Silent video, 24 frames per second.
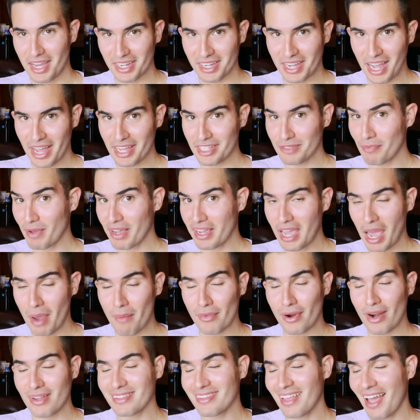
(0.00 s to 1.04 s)
Guys, my
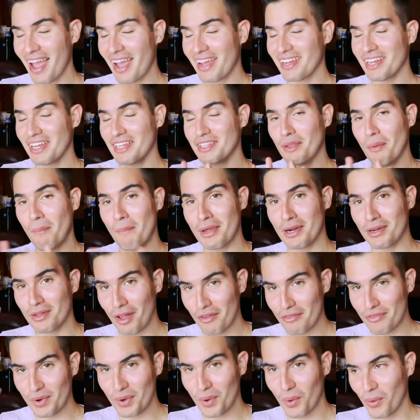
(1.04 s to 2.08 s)
camera died in the middle
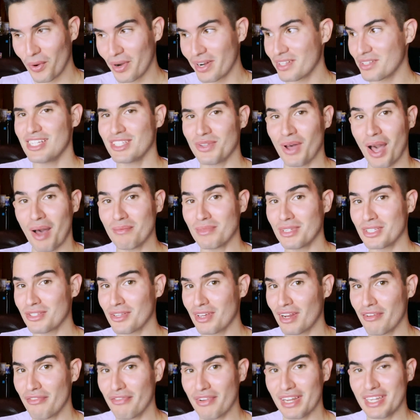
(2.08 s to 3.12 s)
of recording, so I'm just
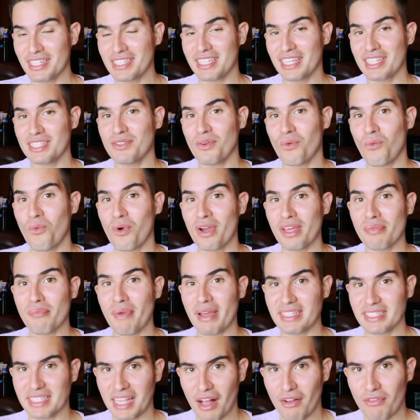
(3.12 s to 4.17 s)
gonna finish this with
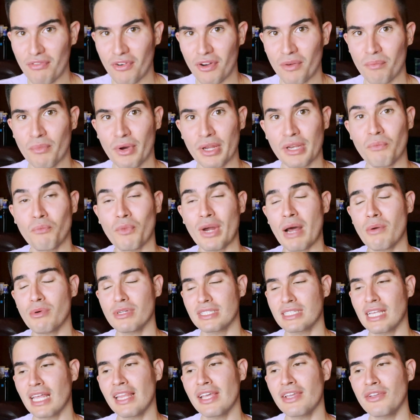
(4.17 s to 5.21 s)
my cell phone. But what I was
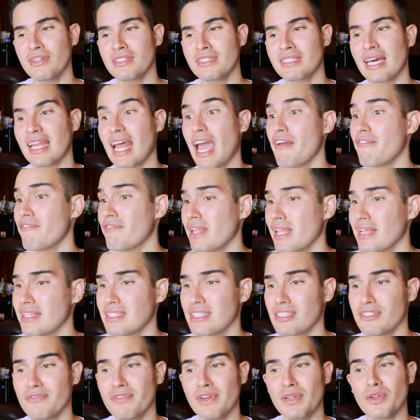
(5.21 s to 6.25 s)
telling you is that I feel like
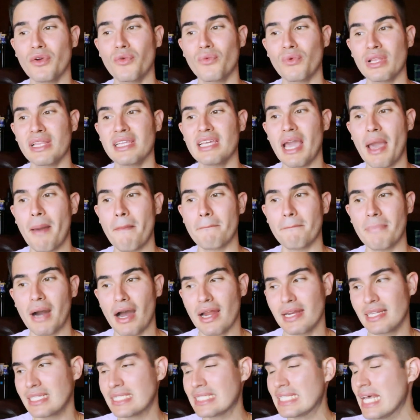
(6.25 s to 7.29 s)
this video really
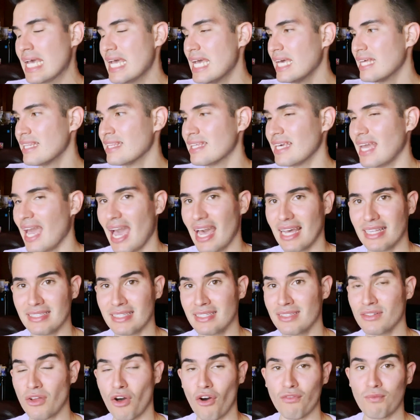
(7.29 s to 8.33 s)
embodies the
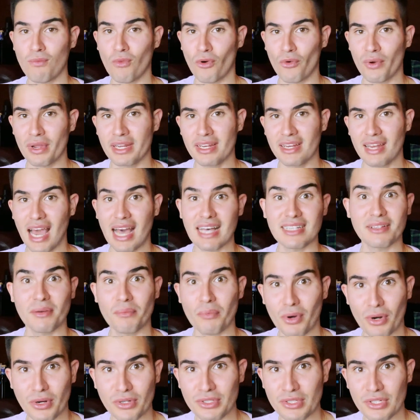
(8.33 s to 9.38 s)
essence of Maureen as a
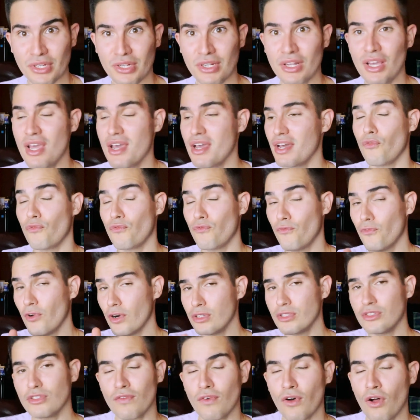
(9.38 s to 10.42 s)
person.
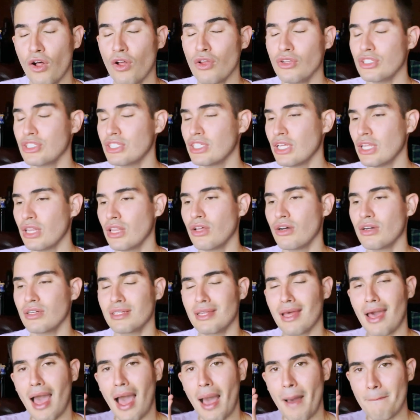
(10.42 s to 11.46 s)
First of all, she
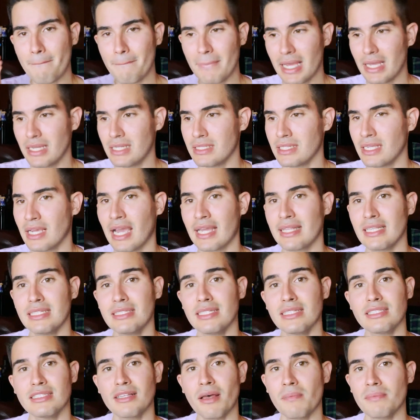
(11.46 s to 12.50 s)
looked amazing. And this
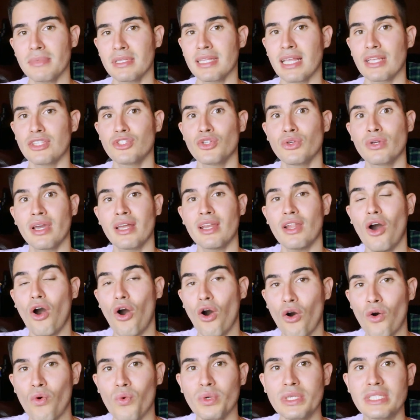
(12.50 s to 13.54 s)
is something that you can
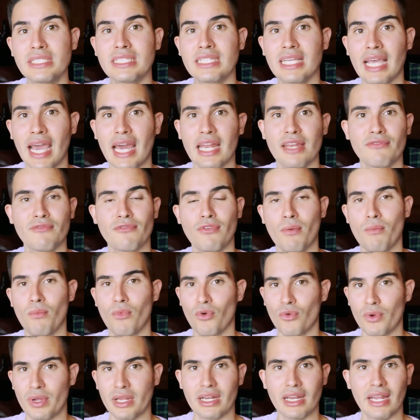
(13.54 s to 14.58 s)
always get from
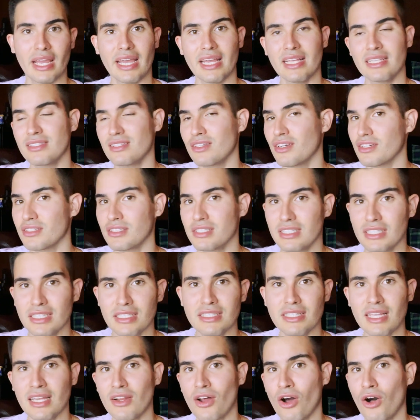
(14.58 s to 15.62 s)
Maureen. It's
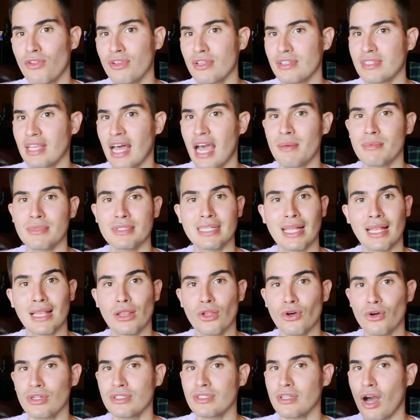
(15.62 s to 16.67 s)
consistent all the times. The
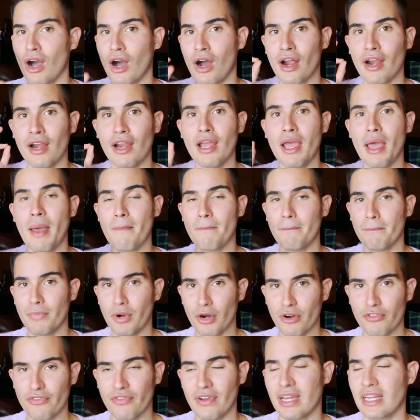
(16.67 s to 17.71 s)
looks are
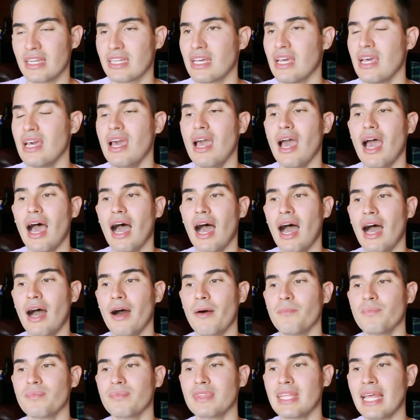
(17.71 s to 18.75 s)
perfect.
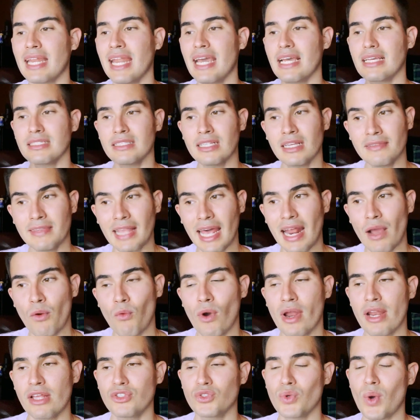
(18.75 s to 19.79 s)
The next thing that I
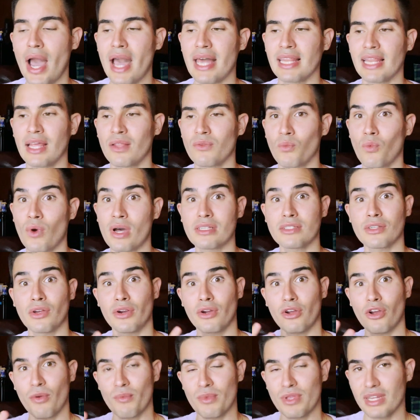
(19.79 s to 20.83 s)
wanted to highlight was
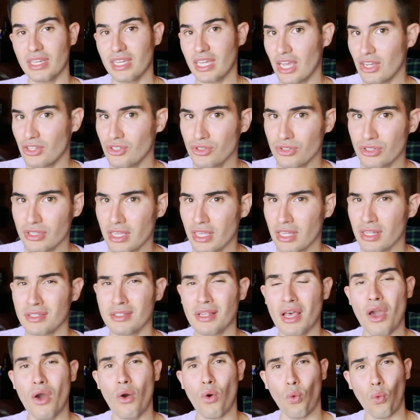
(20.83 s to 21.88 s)
her communication skills.
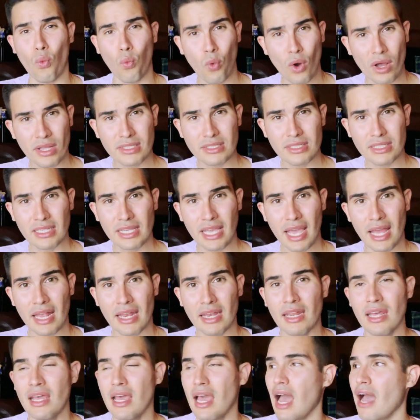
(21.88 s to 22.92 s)
Once
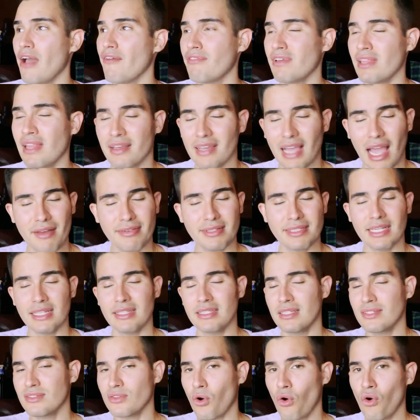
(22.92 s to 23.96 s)
again, I feel like I've said
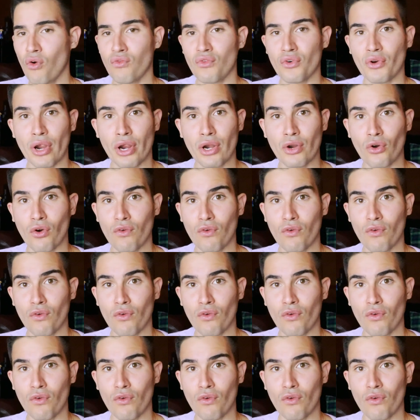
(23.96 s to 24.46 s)
this over and